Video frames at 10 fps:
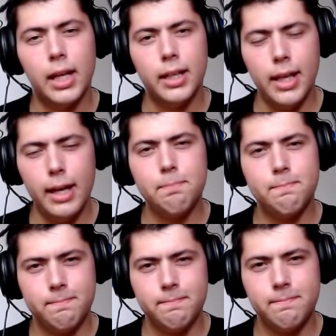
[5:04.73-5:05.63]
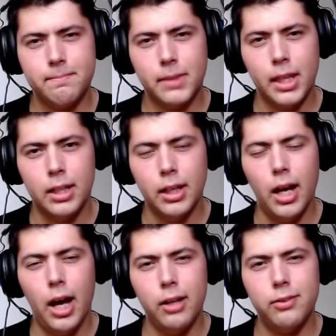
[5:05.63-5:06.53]
Yep.
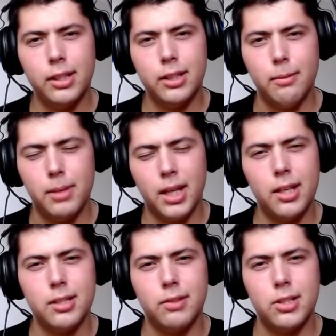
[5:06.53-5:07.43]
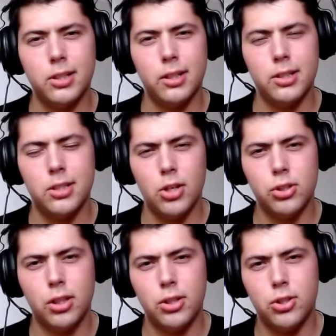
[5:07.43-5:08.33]
I think because of this
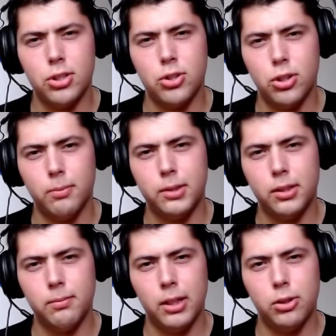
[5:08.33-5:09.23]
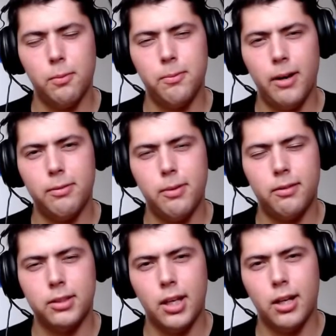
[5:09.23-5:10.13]
realization, he just jumped in my top 5
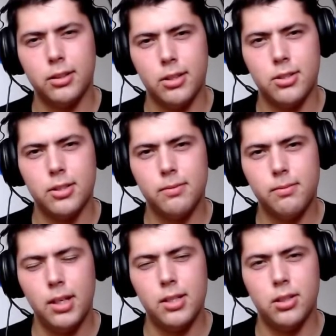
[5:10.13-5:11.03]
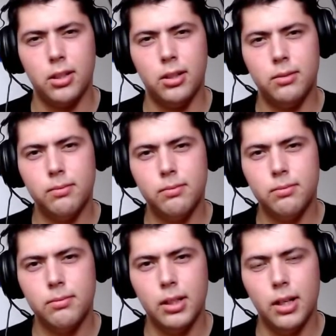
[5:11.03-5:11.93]
favorite characters. Easily.
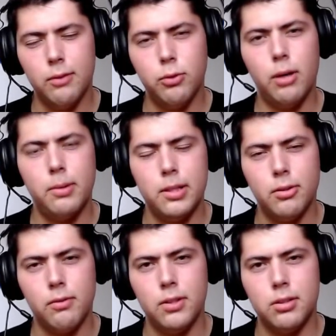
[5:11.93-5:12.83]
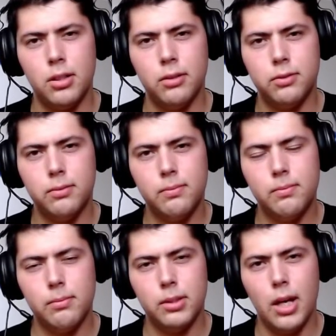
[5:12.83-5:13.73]
Of One Piece, obviously enough.
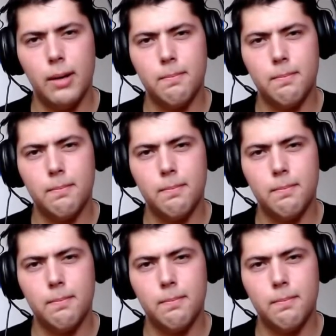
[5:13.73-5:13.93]
But yeah.